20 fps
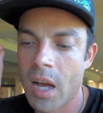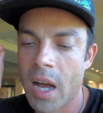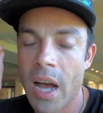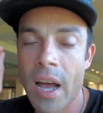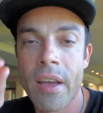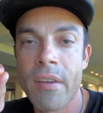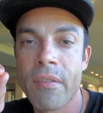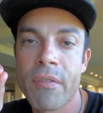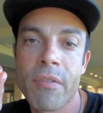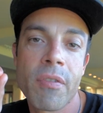
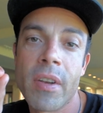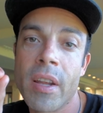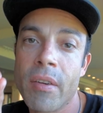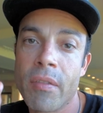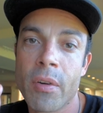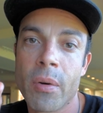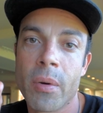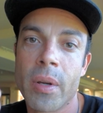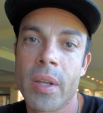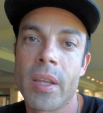I've
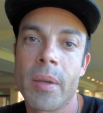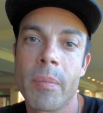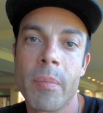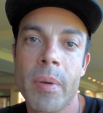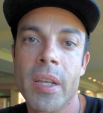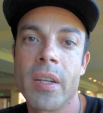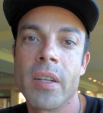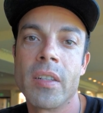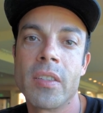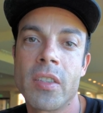never really
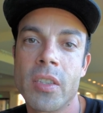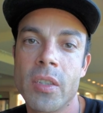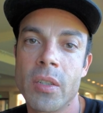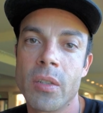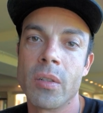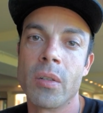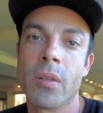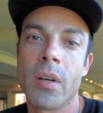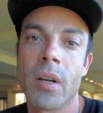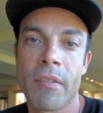been
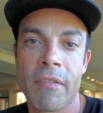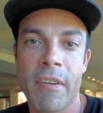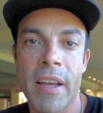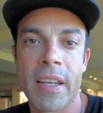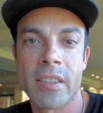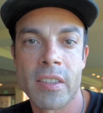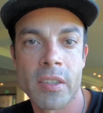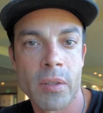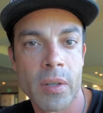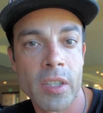to a
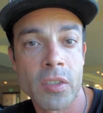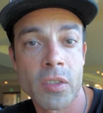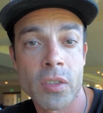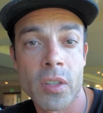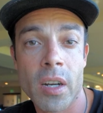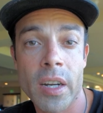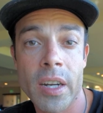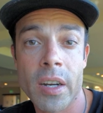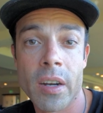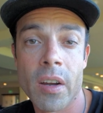fancy
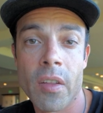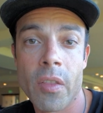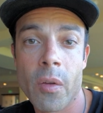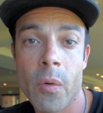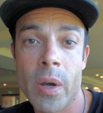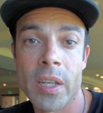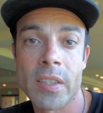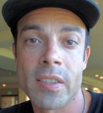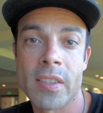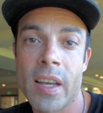restaurant here on the
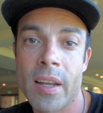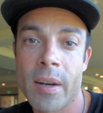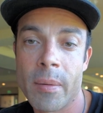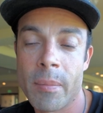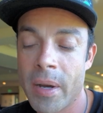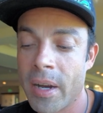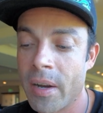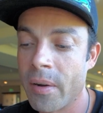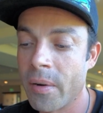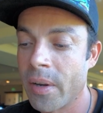west side of
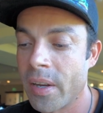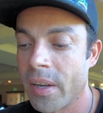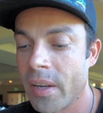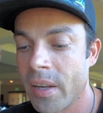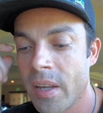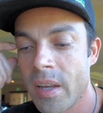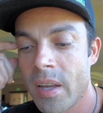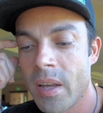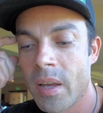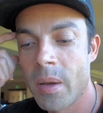Maui.
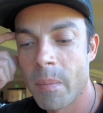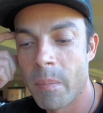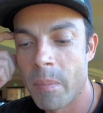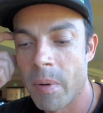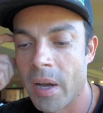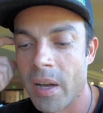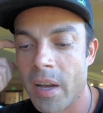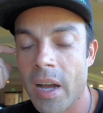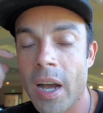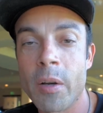
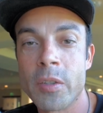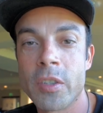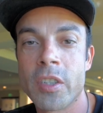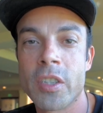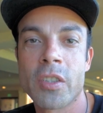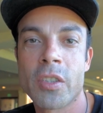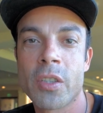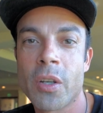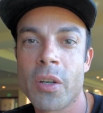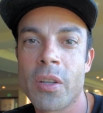But I was
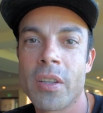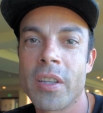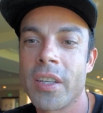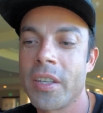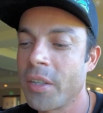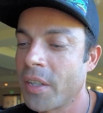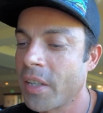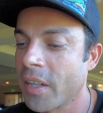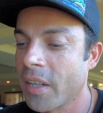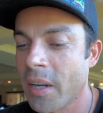just told that
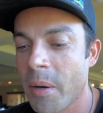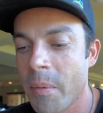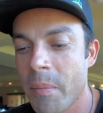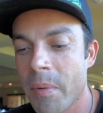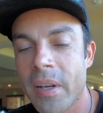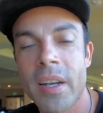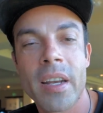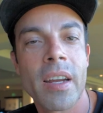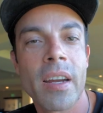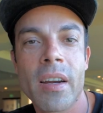you could come
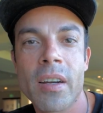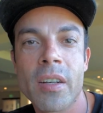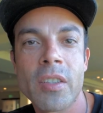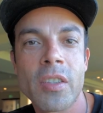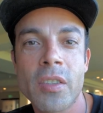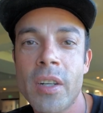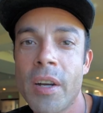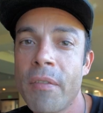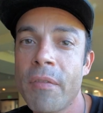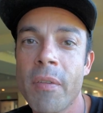in here
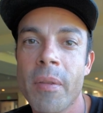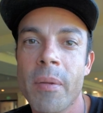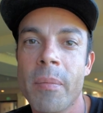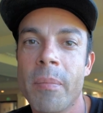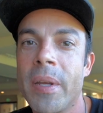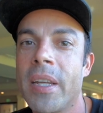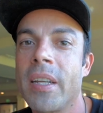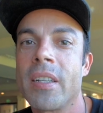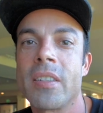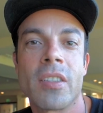straight from the
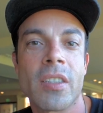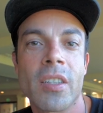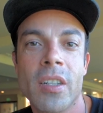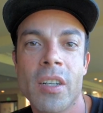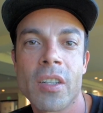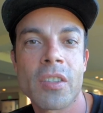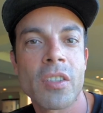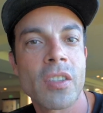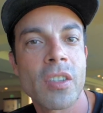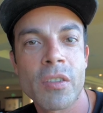beach, you
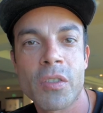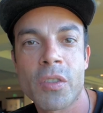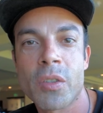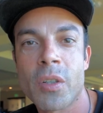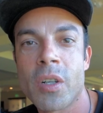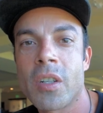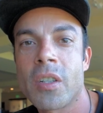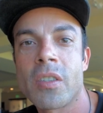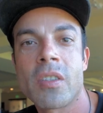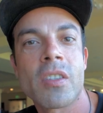know, surf
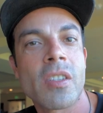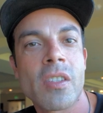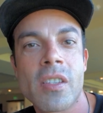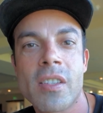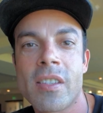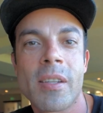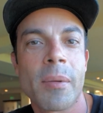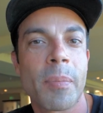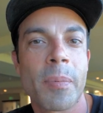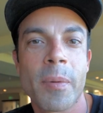shorts,
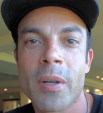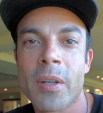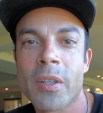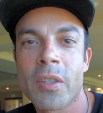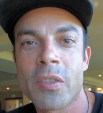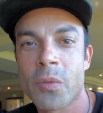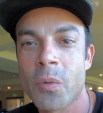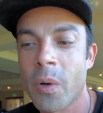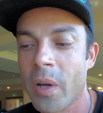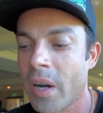
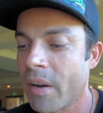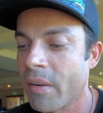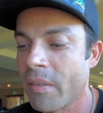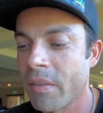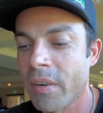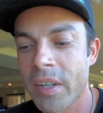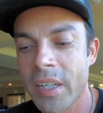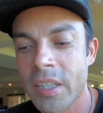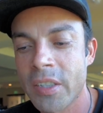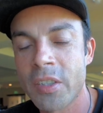slippers,
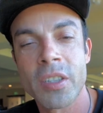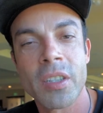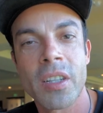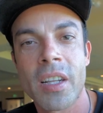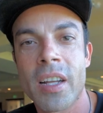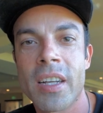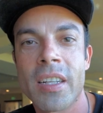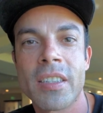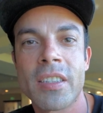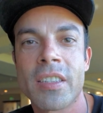whatever, eat your
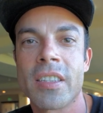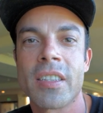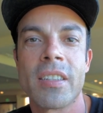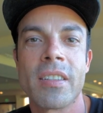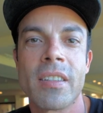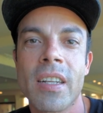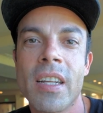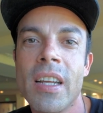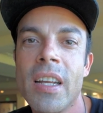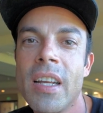lunch and
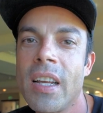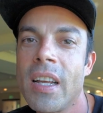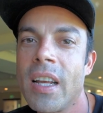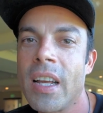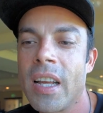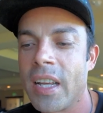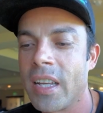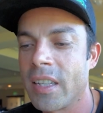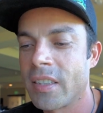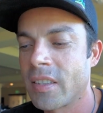
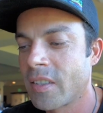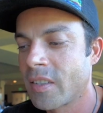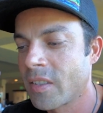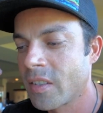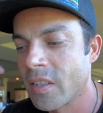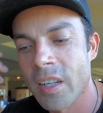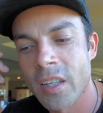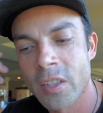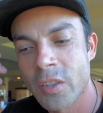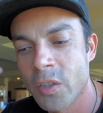
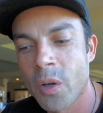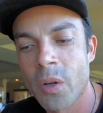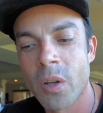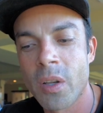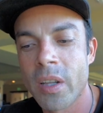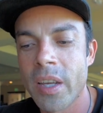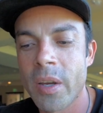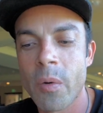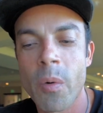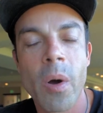it's a
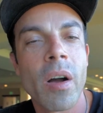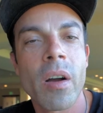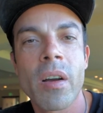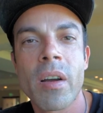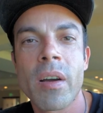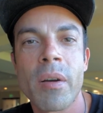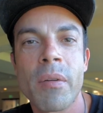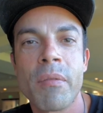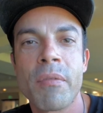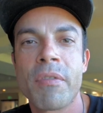totally
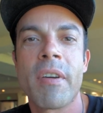welcome